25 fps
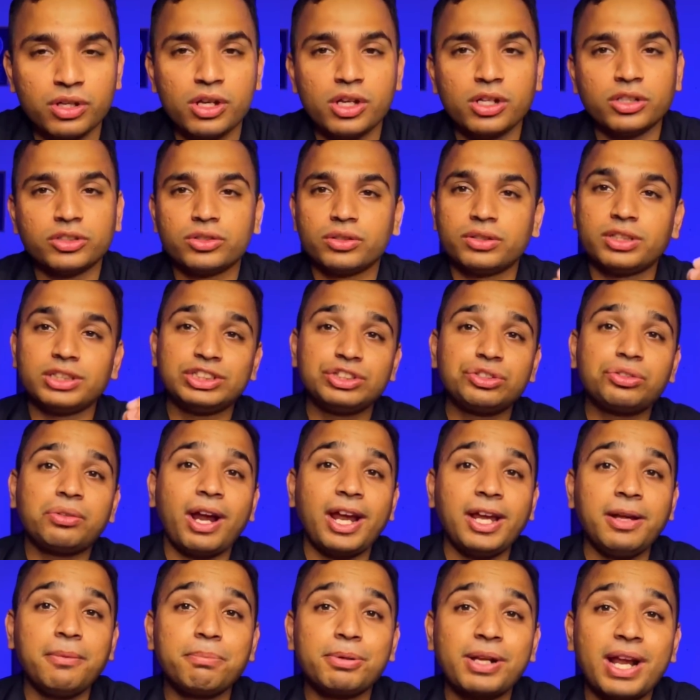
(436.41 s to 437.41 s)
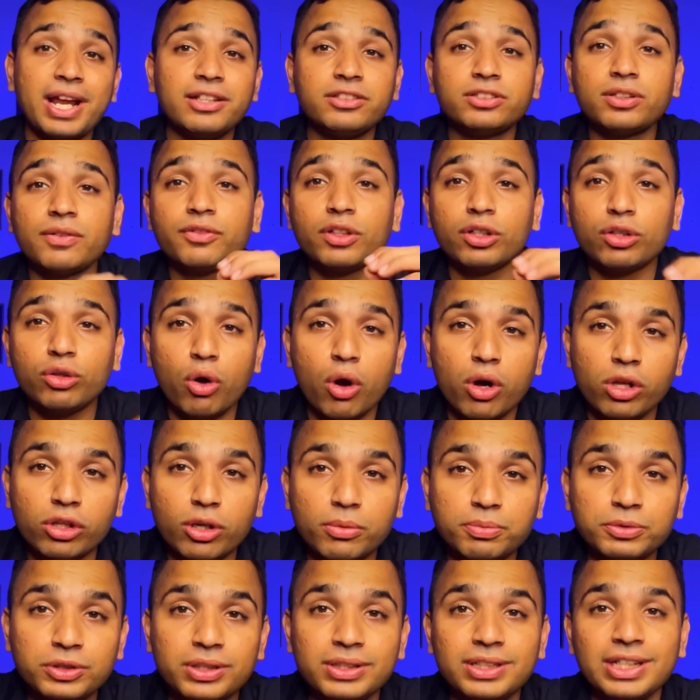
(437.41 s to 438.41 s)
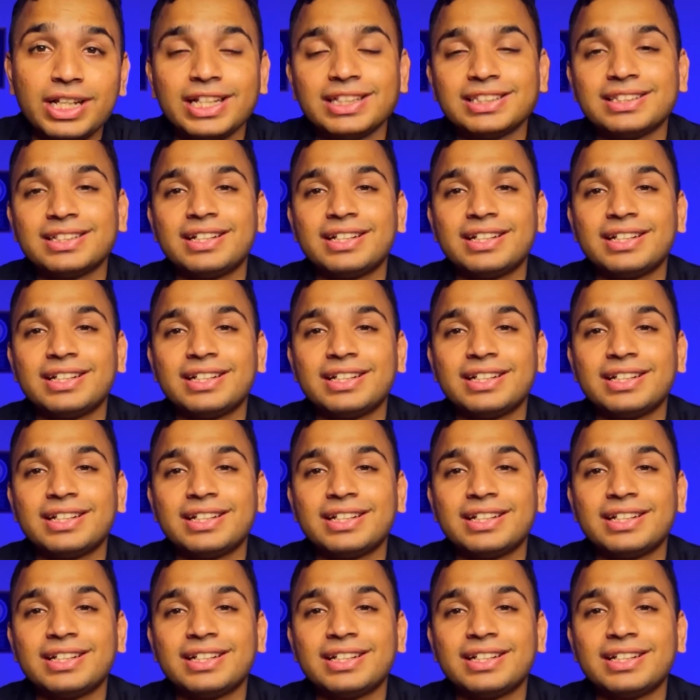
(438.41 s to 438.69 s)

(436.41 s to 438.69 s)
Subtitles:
So the strike price of the call option is